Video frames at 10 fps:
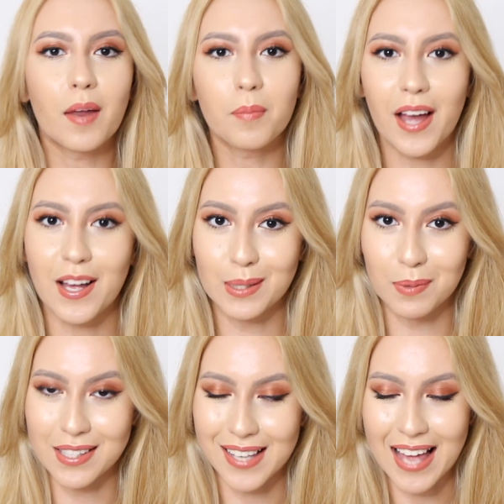and my
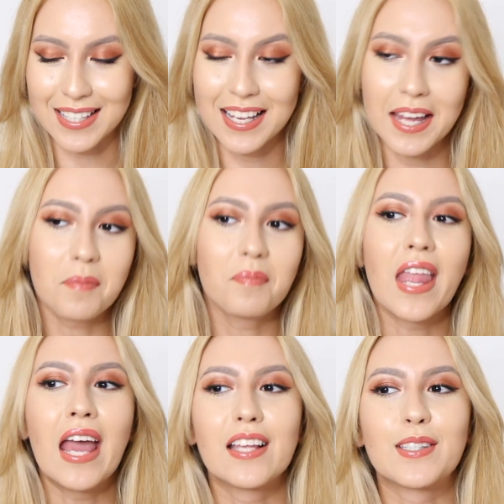husband's last name.
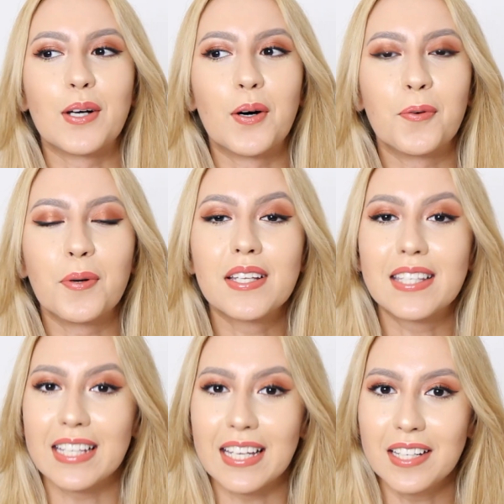So we'll
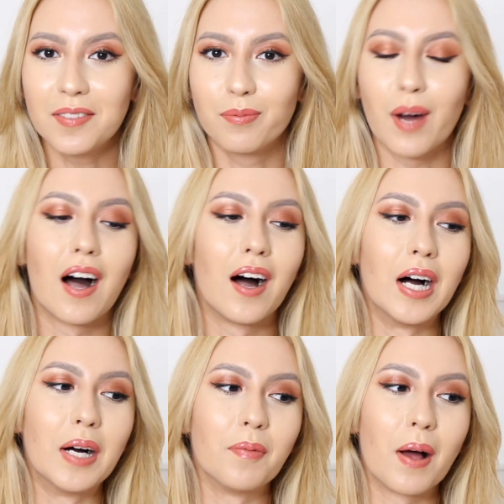see.
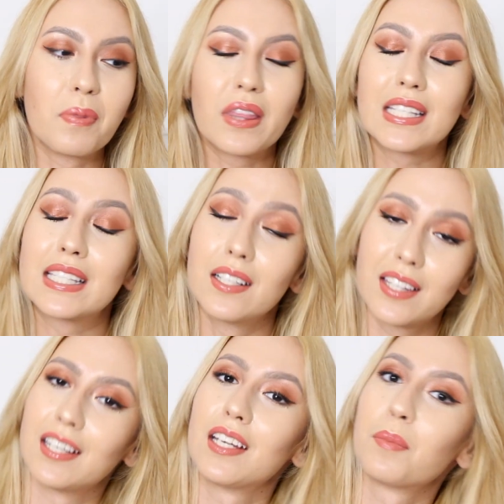Um, I'm still
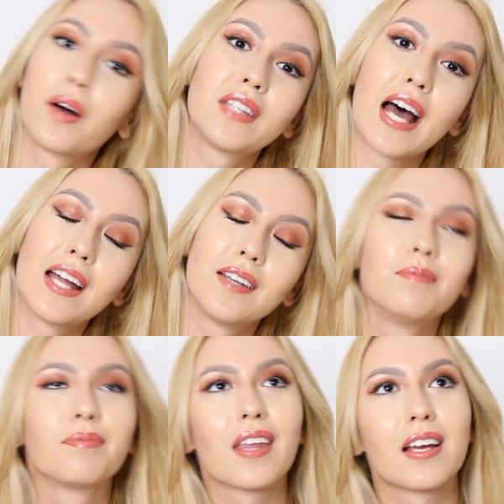thinking about that.
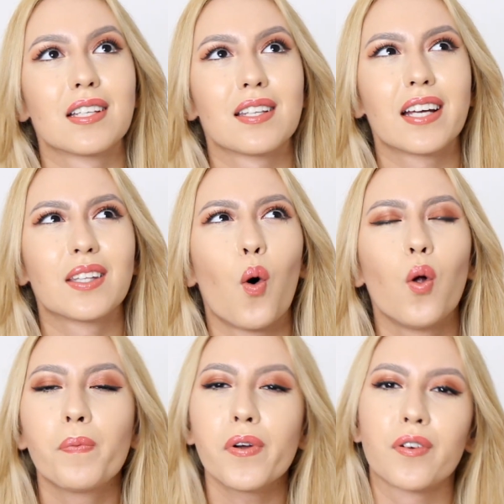Because like the
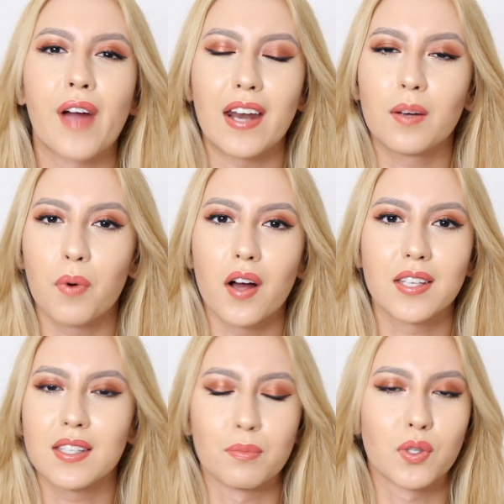whole bureaucratic
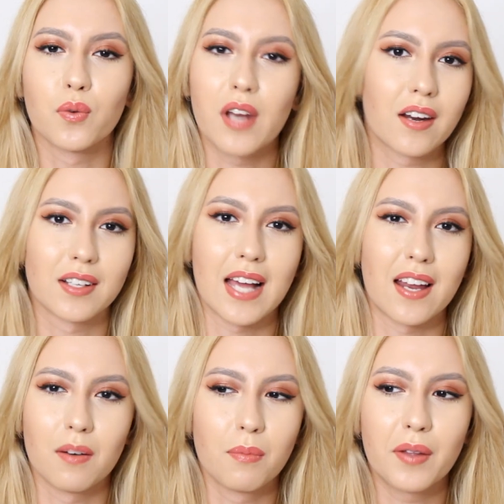process, I'm so not
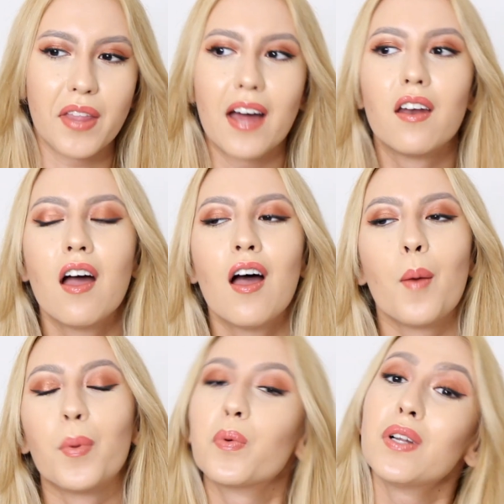excited about that.
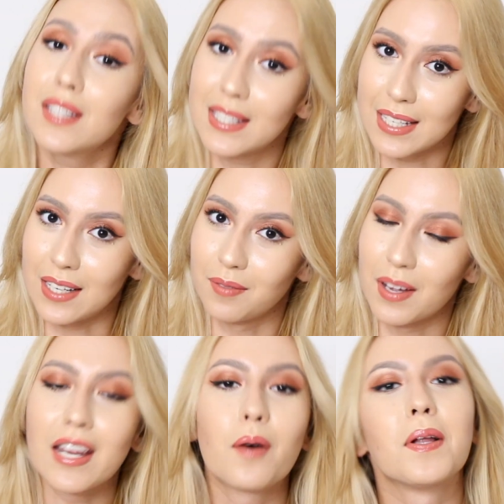But we'll see.
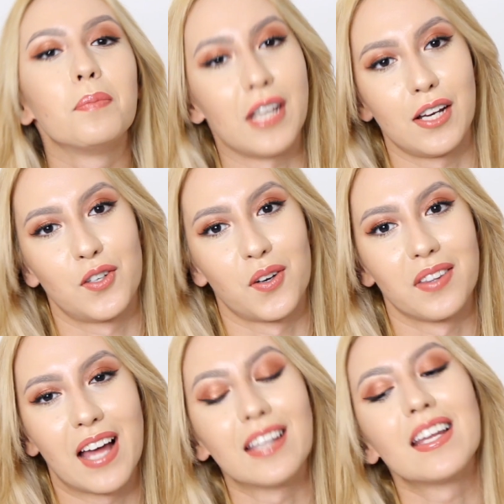And I will update you
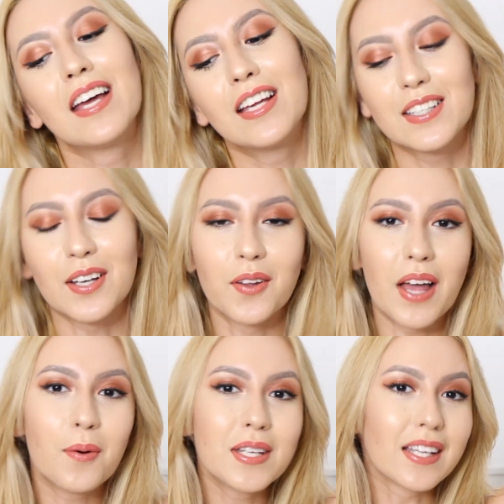on that. So
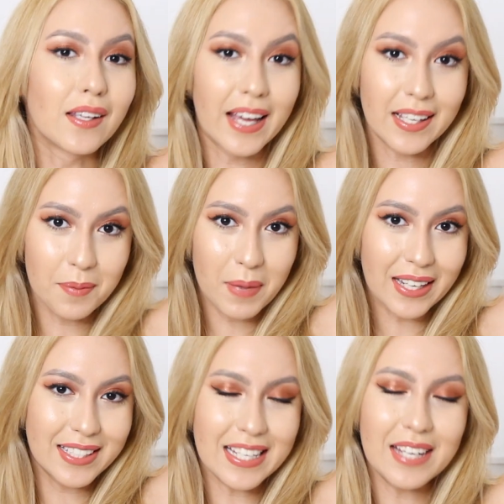that was Leila
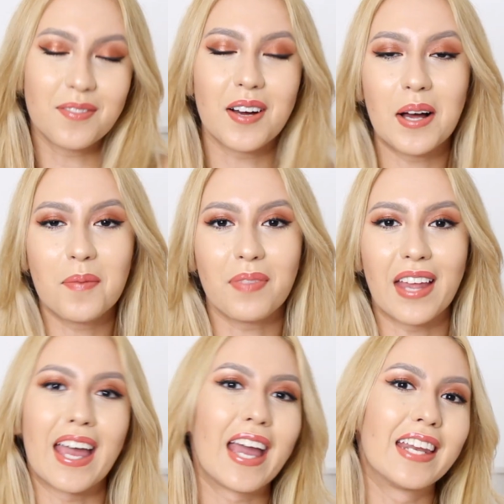Mekhdiyeva
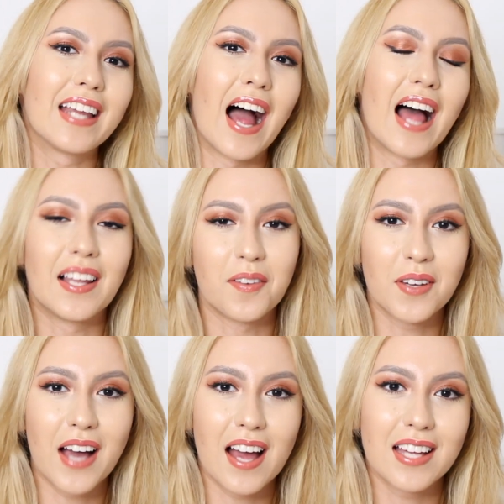and I love
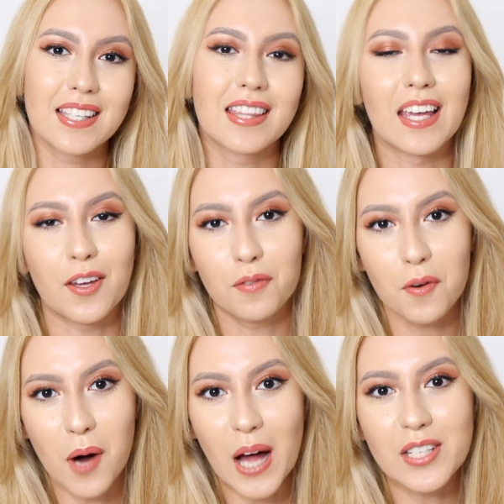you guys. Thank you
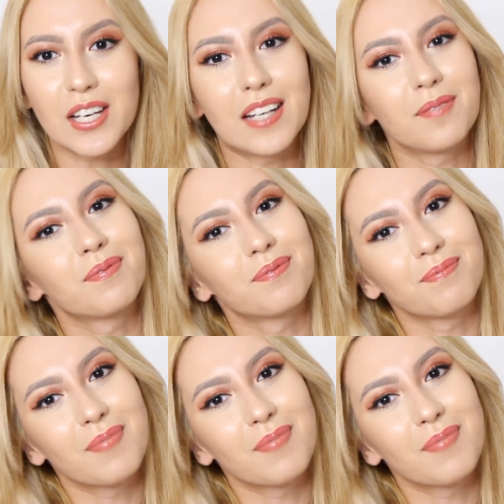for watching.